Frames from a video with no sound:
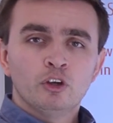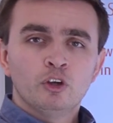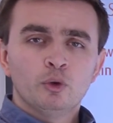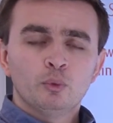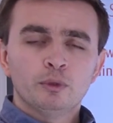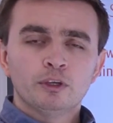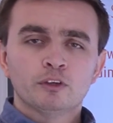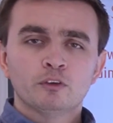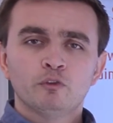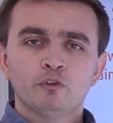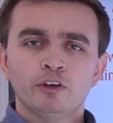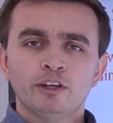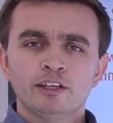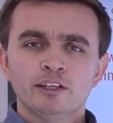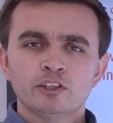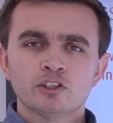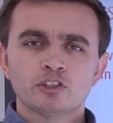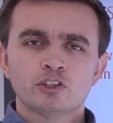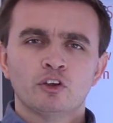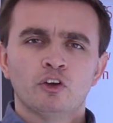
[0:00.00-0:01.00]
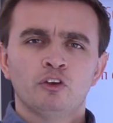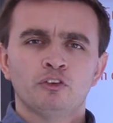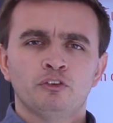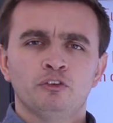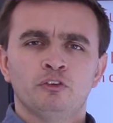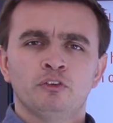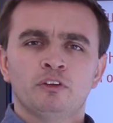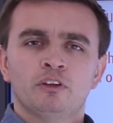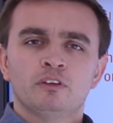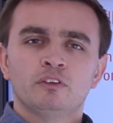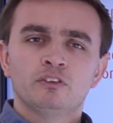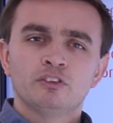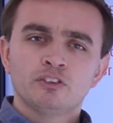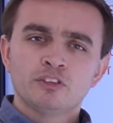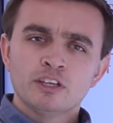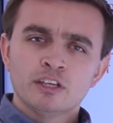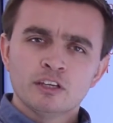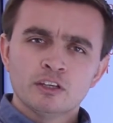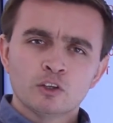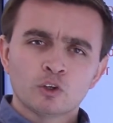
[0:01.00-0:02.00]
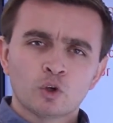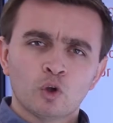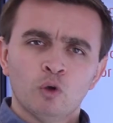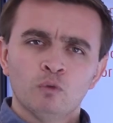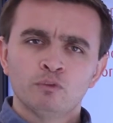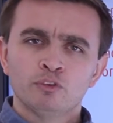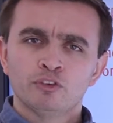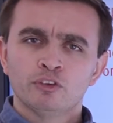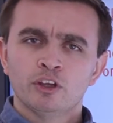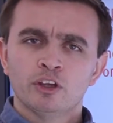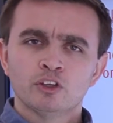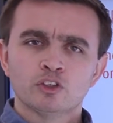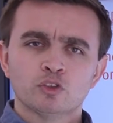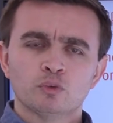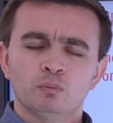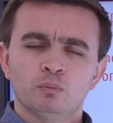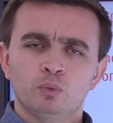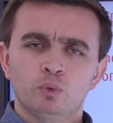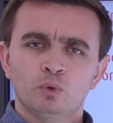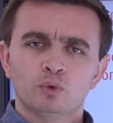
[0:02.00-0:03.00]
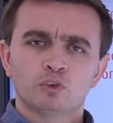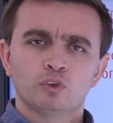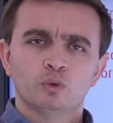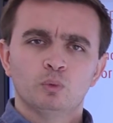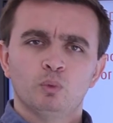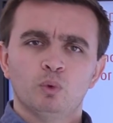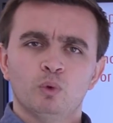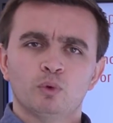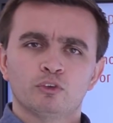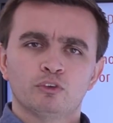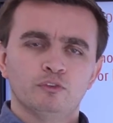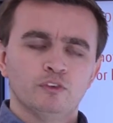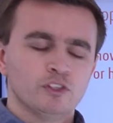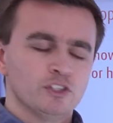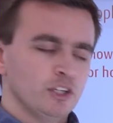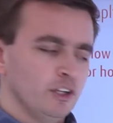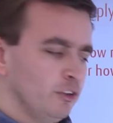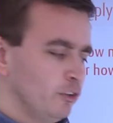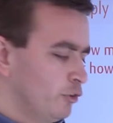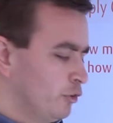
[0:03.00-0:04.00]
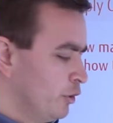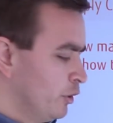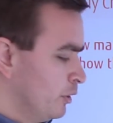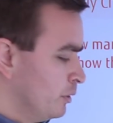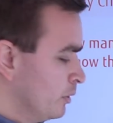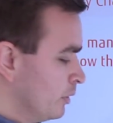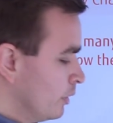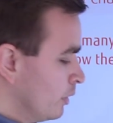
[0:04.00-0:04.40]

we can really start to steer the conversation more towards Fujitsu.